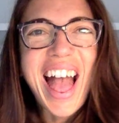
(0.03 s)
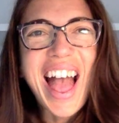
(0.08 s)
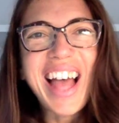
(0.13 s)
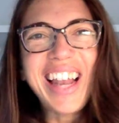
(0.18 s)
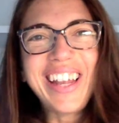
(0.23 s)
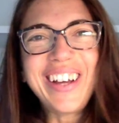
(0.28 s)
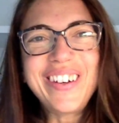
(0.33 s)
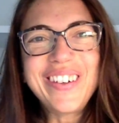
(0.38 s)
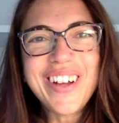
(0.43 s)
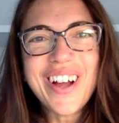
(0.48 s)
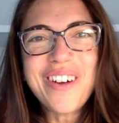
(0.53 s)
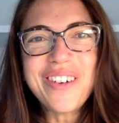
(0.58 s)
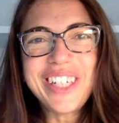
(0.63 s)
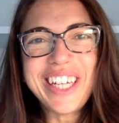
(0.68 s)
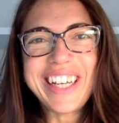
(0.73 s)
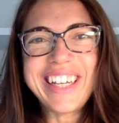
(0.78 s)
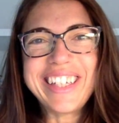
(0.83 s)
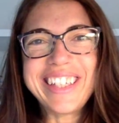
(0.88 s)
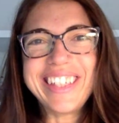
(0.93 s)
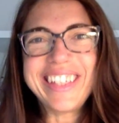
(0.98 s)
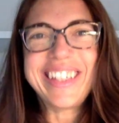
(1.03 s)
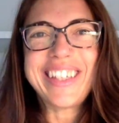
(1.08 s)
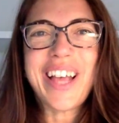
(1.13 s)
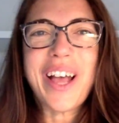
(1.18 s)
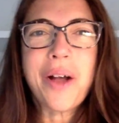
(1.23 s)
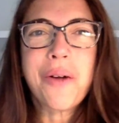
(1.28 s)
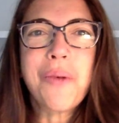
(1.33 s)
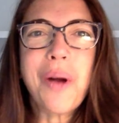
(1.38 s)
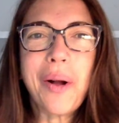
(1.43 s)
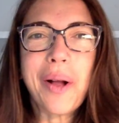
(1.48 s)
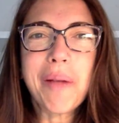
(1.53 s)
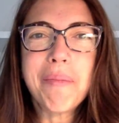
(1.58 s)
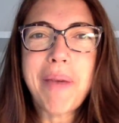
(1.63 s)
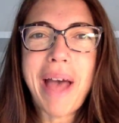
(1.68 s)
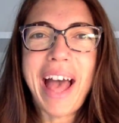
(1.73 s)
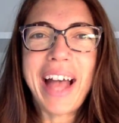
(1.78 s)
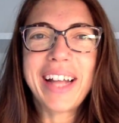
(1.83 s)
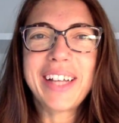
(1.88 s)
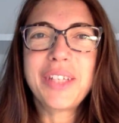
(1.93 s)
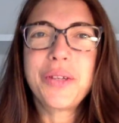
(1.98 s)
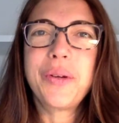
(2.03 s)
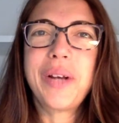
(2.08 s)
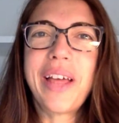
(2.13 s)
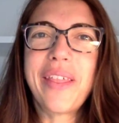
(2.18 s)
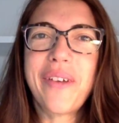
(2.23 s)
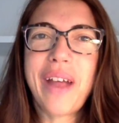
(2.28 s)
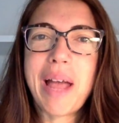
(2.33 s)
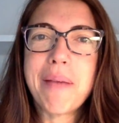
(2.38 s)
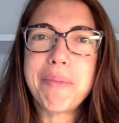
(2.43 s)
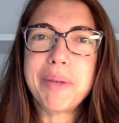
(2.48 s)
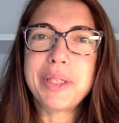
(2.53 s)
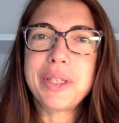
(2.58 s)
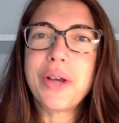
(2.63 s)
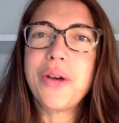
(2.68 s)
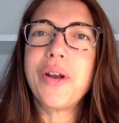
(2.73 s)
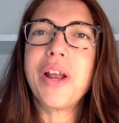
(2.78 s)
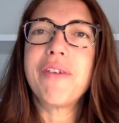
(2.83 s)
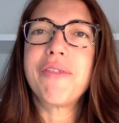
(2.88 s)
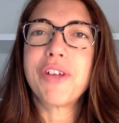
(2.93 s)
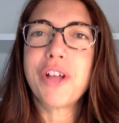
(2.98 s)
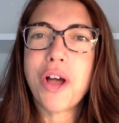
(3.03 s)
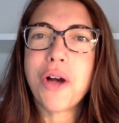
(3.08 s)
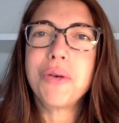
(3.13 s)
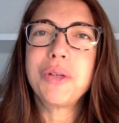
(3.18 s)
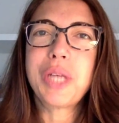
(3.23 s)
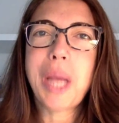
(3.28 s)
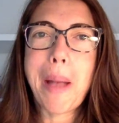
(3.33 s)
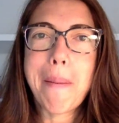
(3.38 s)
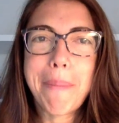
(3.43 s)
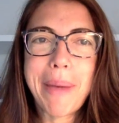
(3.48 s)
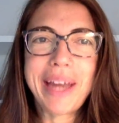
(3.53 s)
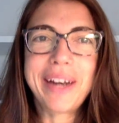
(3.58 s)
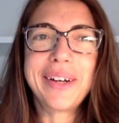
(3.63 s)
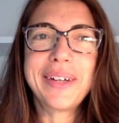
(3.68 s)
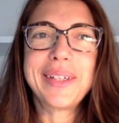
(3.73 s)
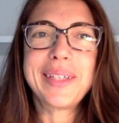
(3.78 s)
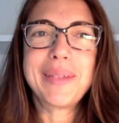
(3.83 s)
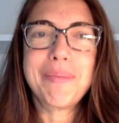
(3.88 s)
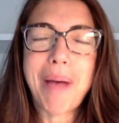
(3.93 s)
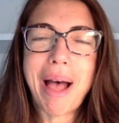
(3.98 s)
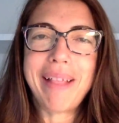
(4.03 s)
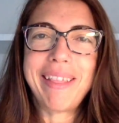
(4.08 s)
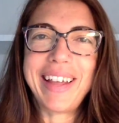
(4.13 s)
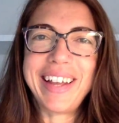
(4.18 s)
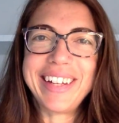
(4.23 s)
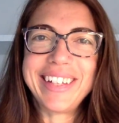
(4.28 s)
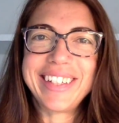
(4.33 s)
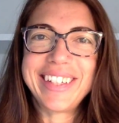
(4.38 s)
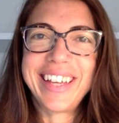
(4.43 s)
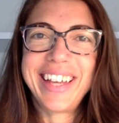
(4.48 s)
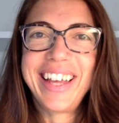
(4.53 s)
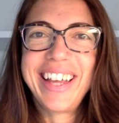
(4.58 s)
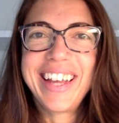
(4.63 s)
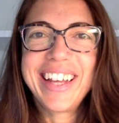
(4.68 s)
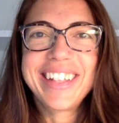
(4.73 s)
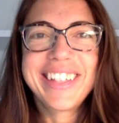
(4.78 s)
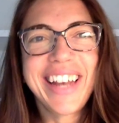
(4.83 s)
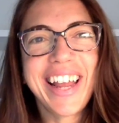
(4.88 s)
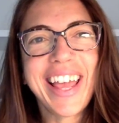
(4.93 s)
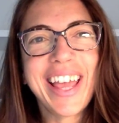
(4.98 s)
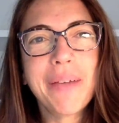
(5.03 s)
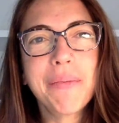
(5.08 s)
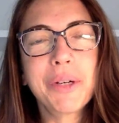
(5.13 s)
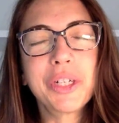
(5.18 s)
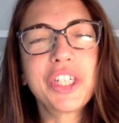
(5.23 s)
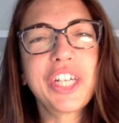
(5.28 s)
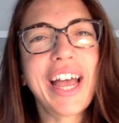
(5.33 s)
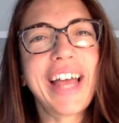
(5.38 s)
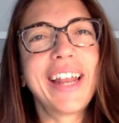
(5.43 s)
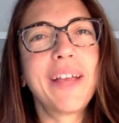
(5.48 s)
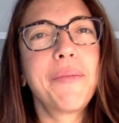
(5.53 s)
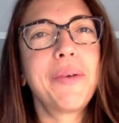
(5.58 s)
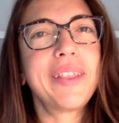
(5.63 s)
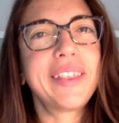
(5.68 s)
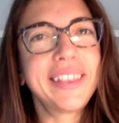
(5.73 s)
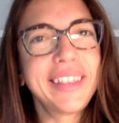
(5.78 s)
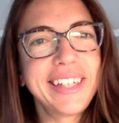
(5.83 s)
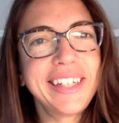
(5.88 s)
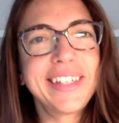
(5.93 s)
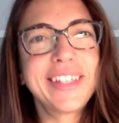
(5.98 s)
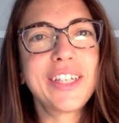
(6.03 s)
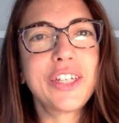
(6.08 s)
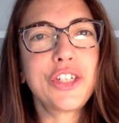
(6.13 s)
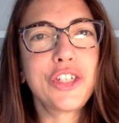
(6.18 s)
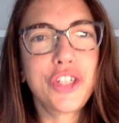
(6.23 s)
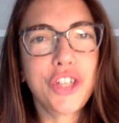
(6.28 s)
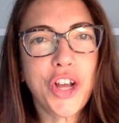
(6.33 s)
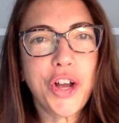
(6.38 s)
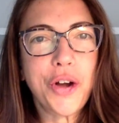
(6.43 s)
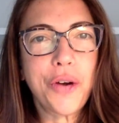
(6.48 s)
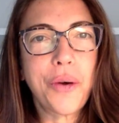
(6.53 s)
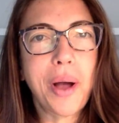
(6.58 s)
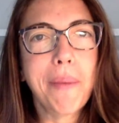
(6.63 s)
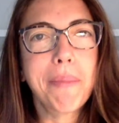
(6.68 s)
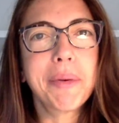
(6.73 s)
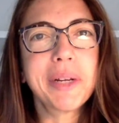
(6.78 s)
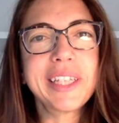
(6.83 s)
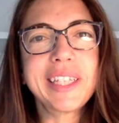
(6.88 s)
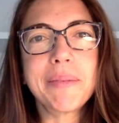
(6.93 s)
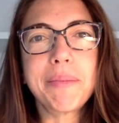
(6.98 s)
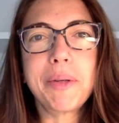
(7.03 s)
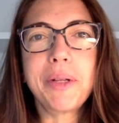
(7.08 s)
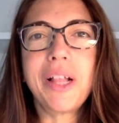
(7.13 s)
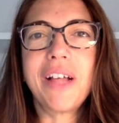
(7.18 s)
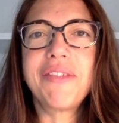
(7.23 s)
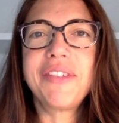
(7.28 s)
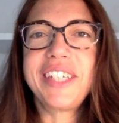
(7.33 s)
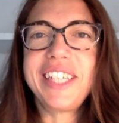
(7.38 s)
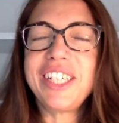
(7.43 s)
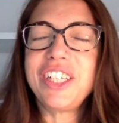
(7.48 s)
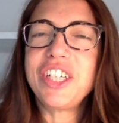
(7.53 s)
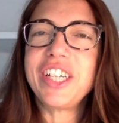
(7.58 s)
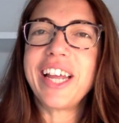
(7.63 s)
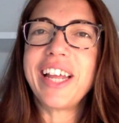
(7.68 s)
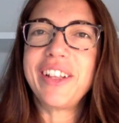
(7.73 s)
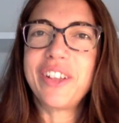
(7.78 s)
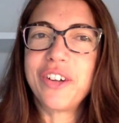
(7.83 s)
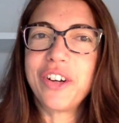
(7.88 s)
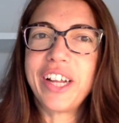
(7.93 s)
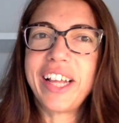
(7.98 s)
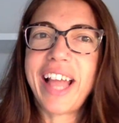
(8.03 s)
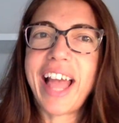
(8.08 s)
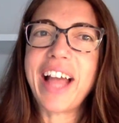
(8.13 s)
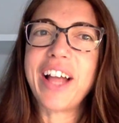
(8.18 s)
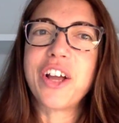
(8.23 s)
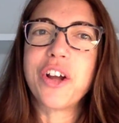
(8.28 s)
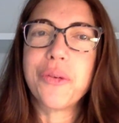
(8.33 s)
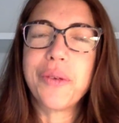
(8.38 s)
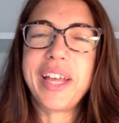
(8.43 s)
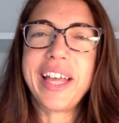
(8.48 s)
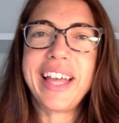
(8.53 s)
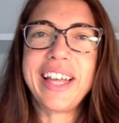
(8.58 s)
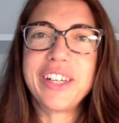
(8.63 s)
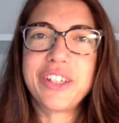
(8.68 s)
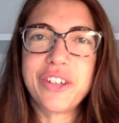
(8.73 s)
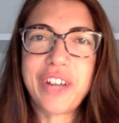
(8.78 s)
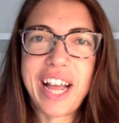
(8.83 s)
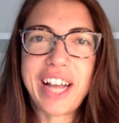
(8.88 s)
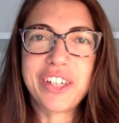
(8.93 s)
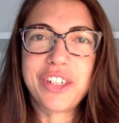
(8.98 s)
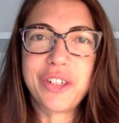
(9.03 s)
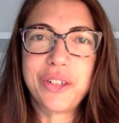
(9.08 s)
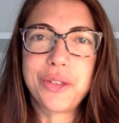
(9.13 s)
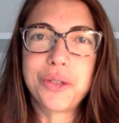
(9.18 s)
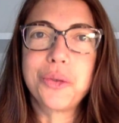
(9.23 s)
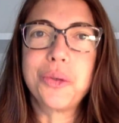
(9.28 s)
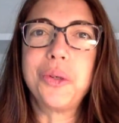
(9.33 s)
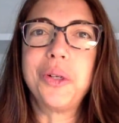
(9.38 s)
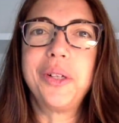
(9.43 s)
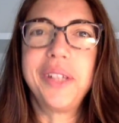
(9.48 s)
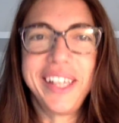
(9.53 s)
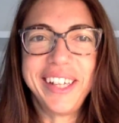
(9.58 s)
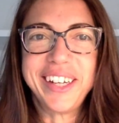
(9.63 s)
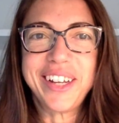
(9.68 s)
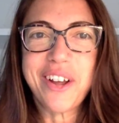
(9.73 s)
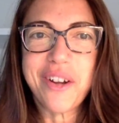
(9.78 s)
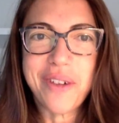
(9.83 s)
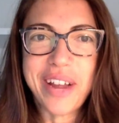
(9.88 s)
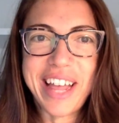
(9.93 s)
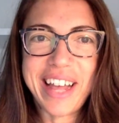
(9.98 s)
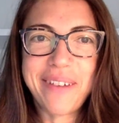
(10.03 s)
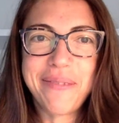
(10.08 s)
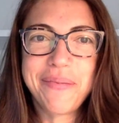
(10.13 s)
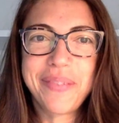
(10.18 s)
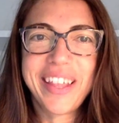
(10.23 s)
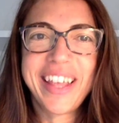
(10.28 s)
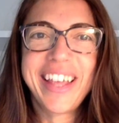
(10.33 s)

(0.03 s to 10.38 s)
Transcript: Hello, coaches! Welcome back to another episode of Coach Better Spotlight. Today, we're chatting with Liz Cho, Principal of Teaching and Learning at Korea International School in Korea.